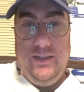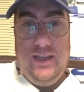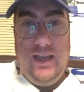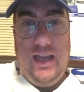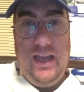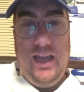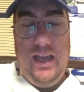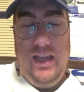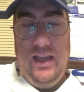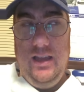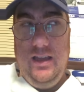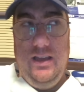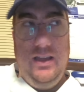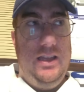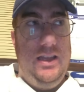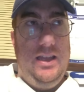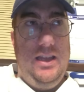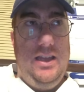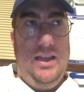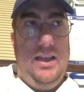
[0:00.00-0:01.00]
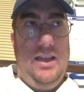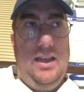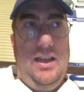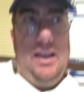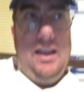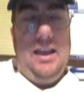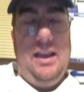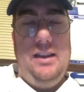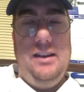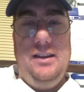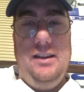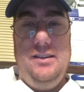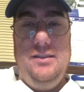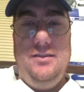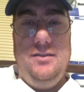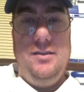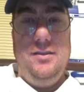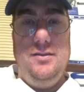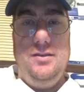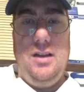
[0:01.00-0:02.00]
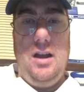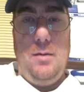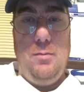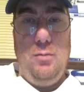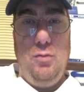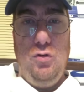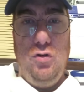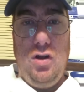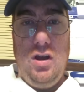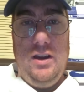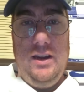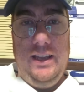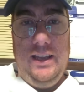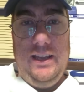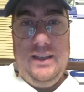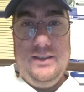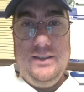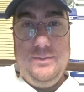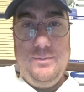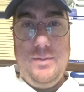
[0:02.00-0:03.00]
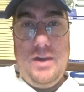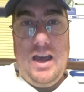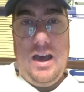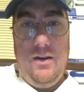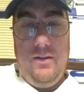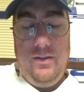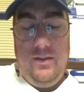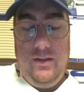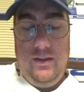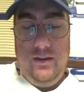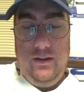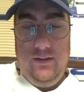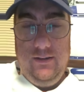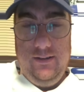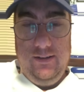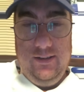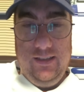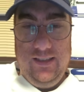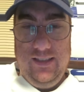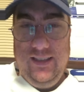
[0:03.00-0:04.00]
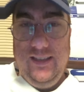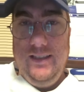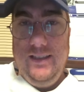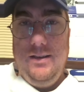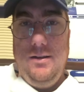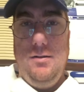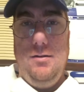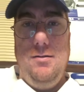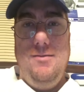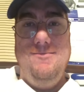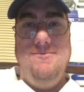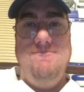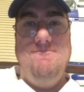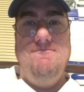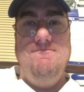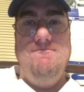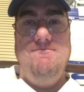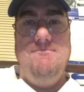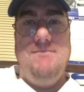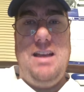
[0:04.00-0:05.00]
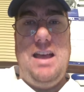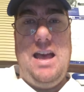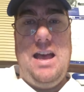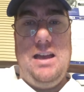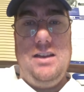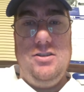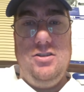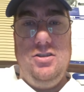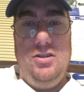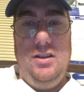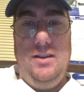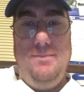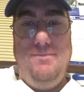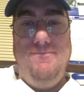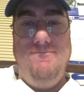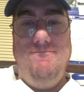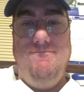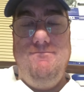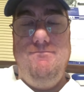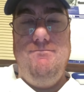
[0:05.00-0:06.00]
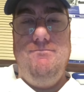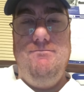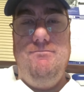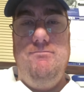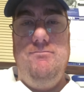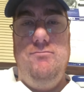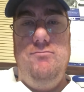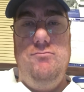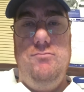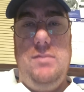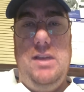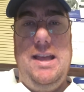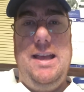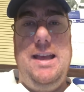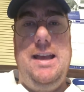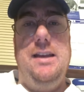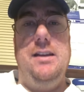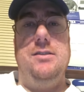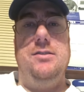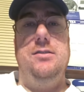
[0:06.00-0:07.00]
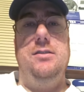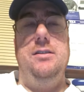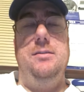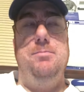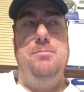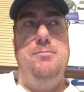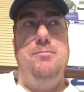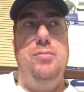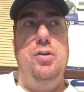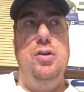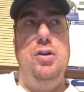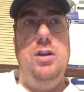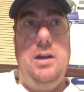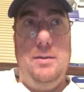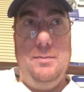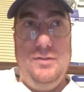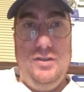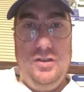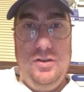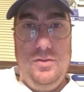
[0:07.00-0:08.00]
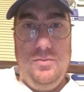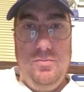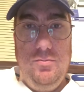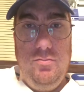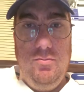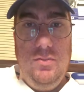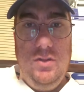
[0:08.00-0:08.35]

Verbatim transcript: he he needs to stop running his mouth and actually actually put up some